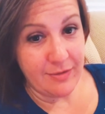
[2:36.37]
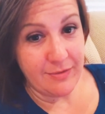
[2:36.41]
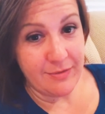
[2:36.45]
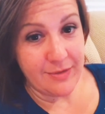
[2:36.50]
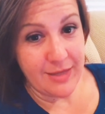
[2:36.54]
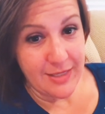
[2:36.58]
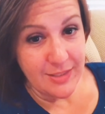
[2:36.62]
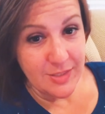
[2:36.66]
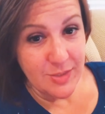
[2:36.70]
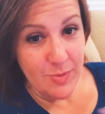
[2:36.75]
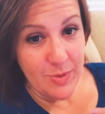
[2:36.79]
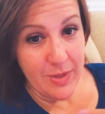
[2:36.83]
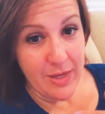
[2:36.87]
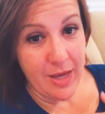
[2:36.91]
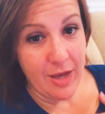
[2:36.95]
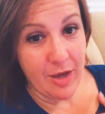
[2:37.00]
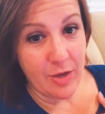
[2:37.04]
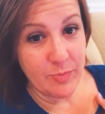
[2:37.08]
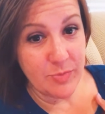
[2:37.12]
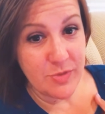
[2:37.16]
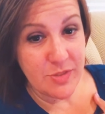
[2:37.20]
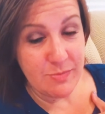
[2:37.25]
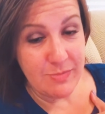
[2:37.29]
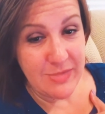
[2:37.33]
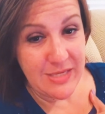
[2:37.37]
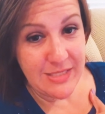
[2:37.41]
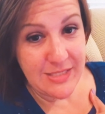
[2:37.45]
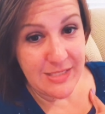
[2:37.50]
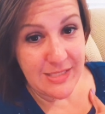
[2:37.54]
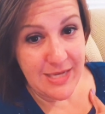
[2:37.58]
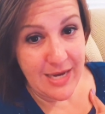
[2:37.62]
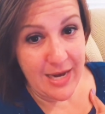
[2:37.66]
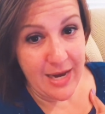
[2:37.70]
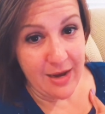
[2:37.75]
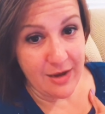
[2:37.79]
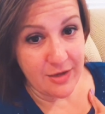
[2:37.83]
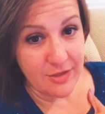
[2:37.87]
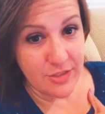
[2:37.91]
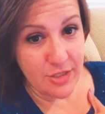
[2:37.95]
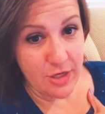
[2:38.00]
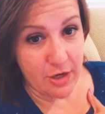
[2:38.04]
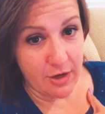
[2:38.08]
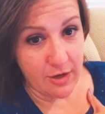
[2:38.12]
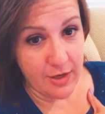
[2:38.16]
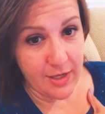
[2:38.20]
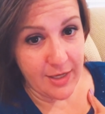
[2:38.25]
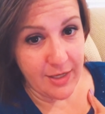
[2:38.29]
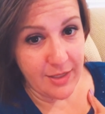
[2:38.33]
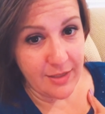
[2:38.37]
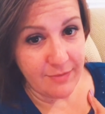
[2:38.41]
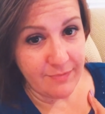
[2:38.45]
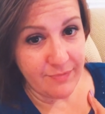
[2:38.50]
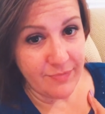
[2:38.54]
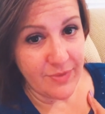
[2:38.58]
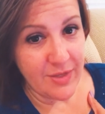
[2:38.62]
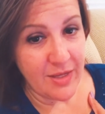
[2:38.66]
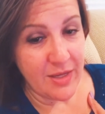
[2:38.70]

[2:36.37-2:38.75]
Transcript: That's what helps me stay on target,